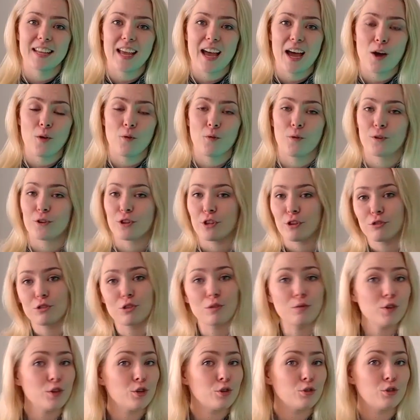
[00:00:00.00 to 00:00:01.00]
Now, for
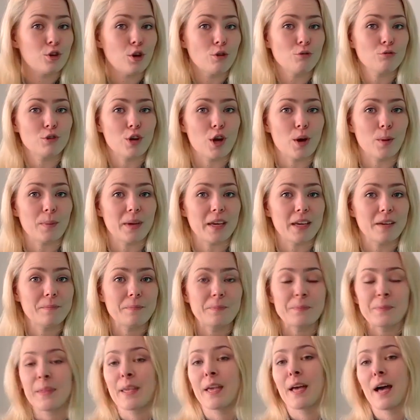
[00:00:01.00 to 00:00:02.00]
those of you who don't know
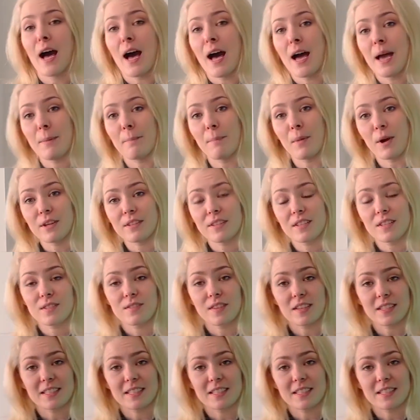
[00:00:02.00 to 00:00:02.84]
me, I'm Marta.